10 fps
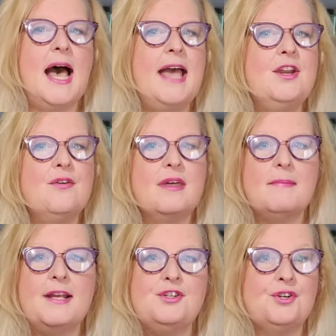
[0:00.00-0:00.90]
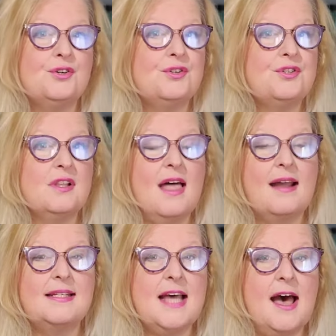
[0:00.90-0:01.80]
I know that my turners a
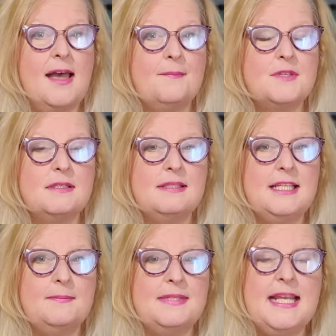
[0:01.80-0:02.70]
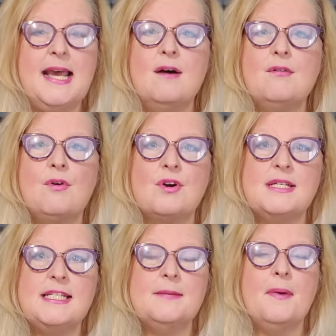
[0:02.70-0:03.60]
lot of times dip down or
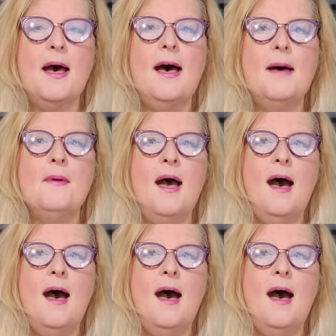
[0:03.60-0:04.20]
dip up.